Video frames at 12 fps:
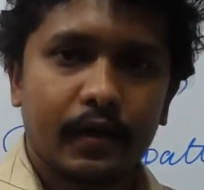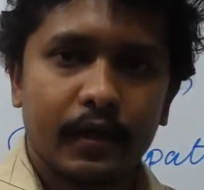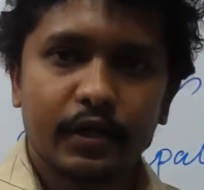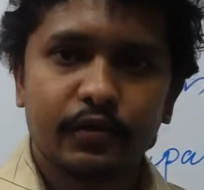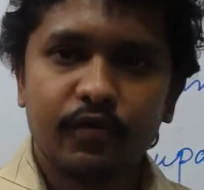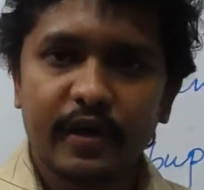
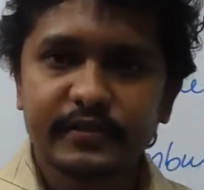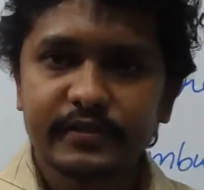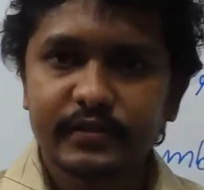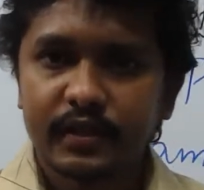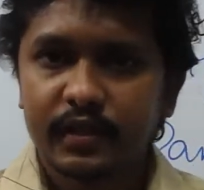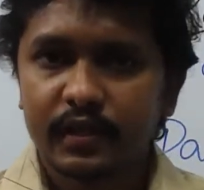It was
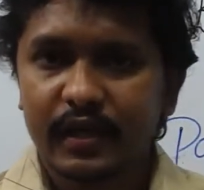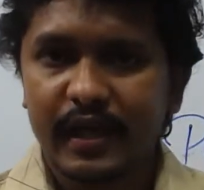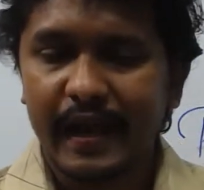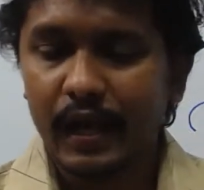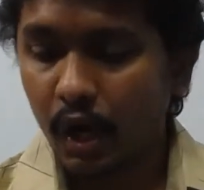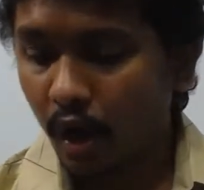a
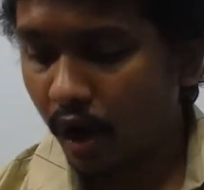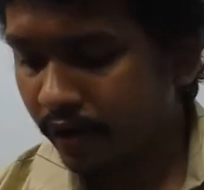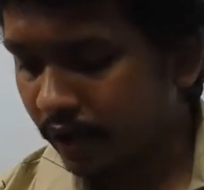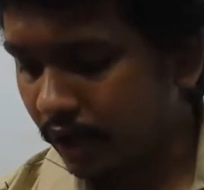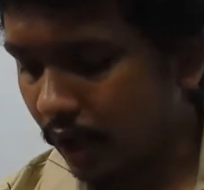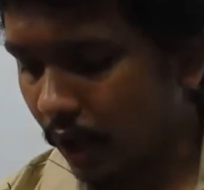
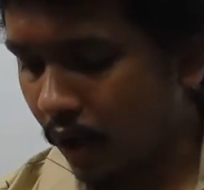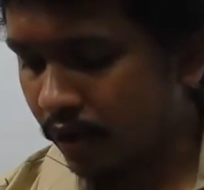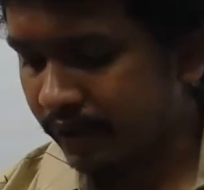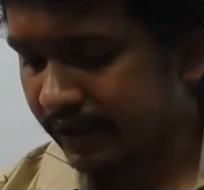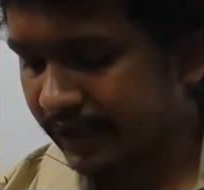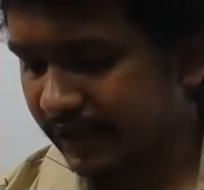
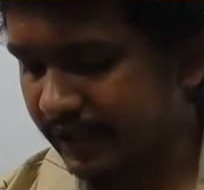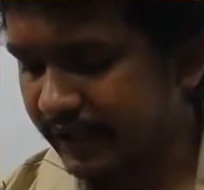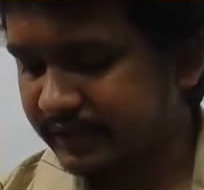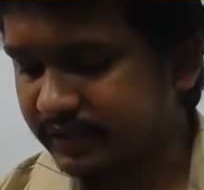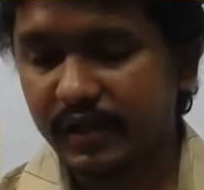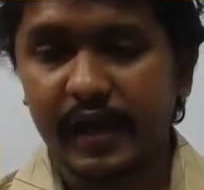long
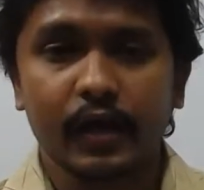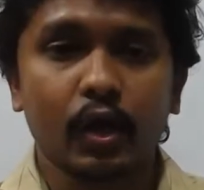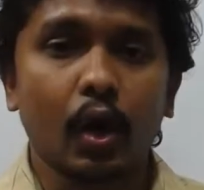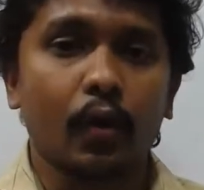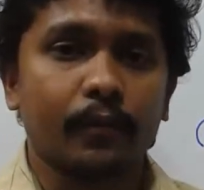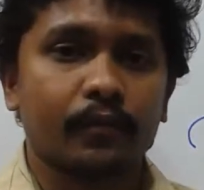years
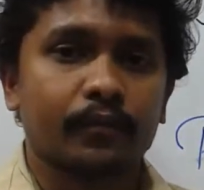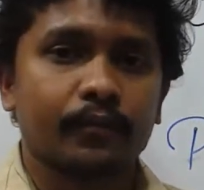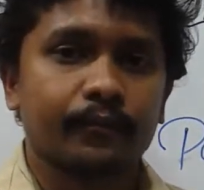ago.